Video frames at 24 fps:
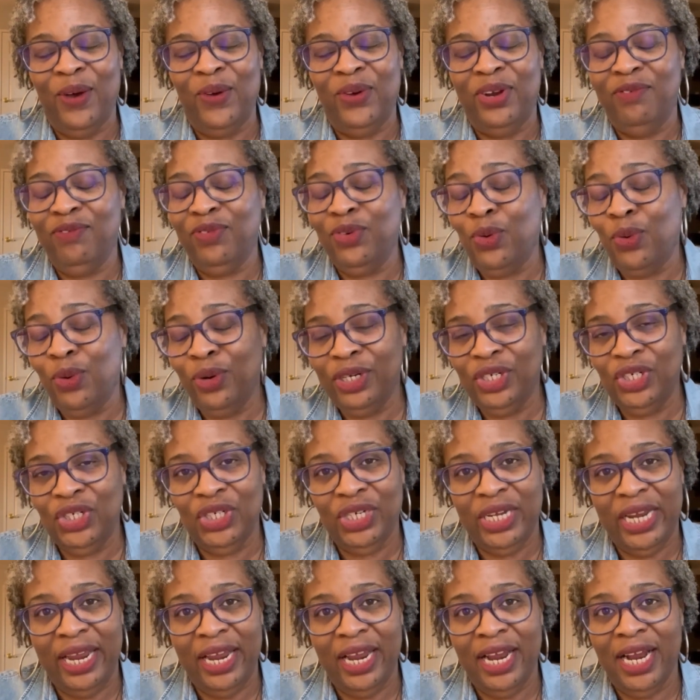and of course
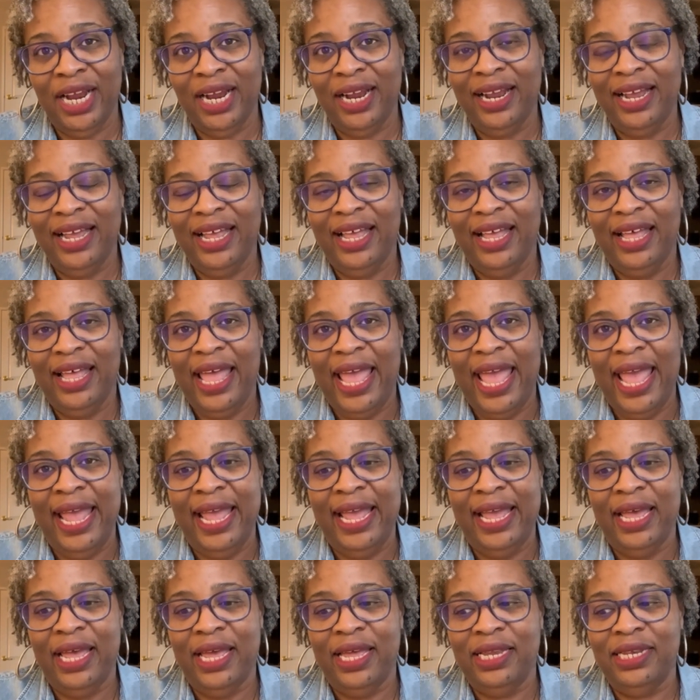share
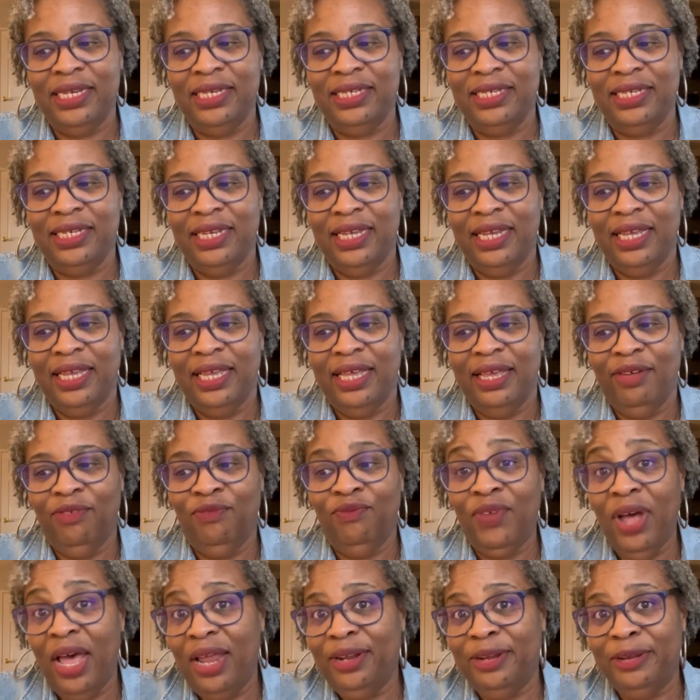and
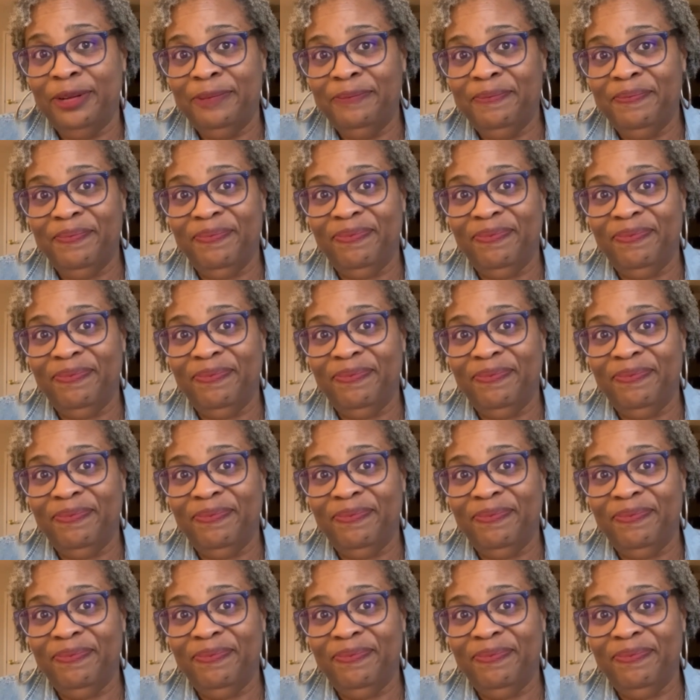follow.